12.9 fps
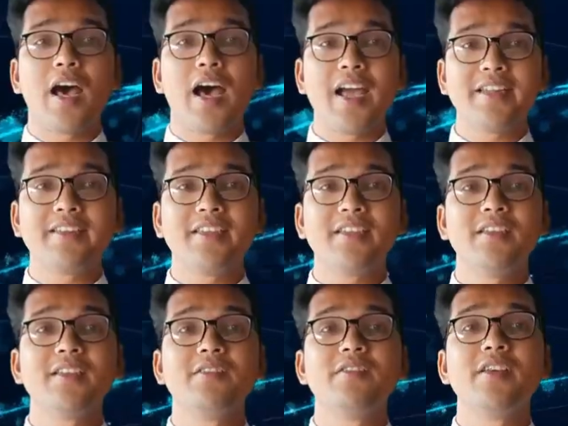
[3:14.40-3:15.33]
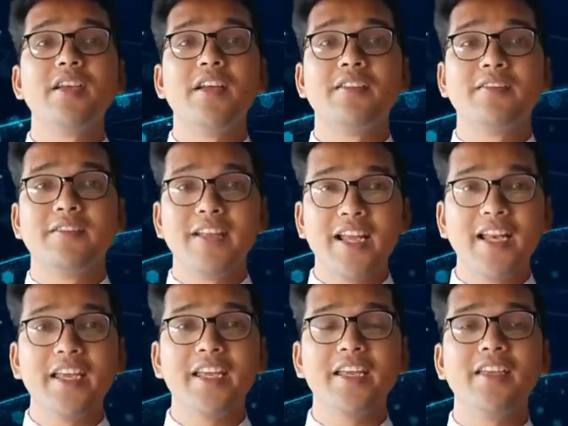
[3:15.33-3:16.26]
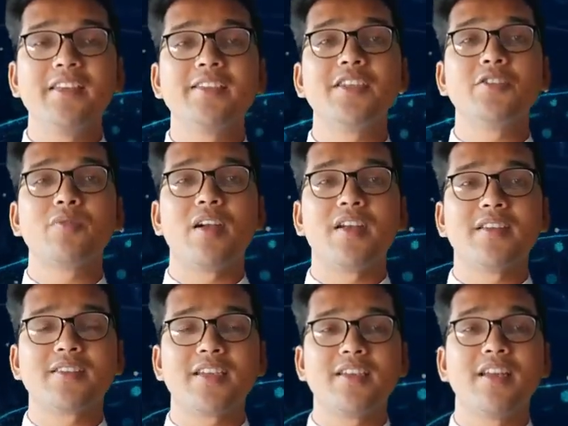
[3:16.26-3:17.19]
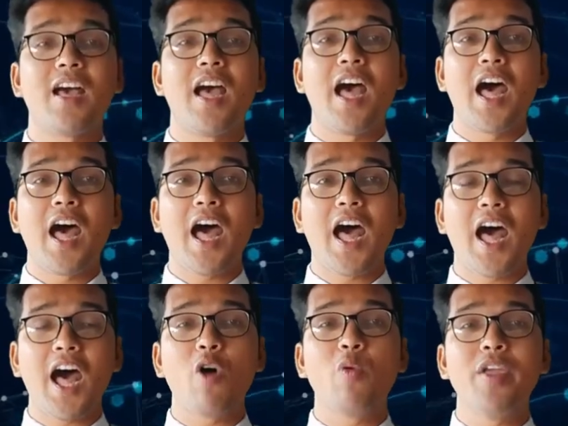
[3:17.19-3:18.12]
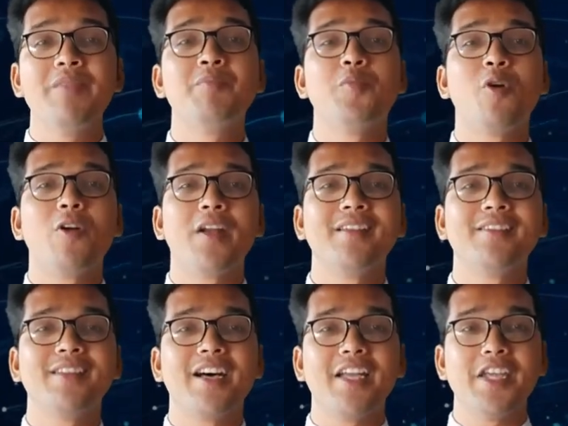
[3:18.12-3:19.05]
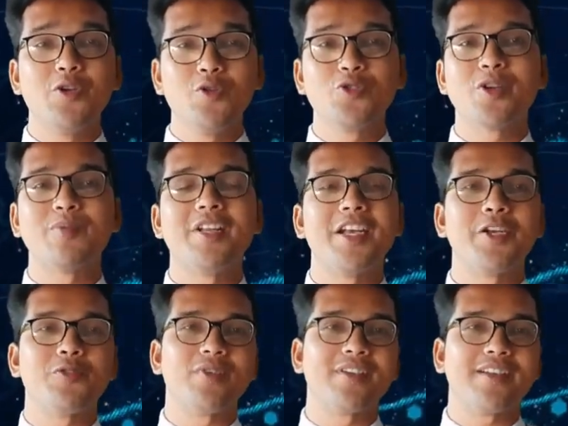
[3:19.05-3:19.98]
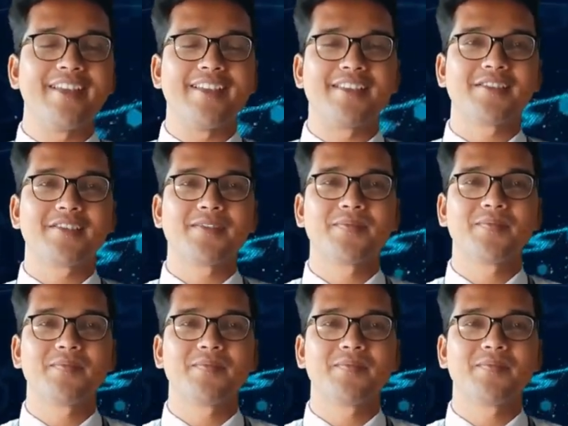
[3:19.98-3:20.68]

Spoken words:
I think it's really easy to understand how important the use of the network is.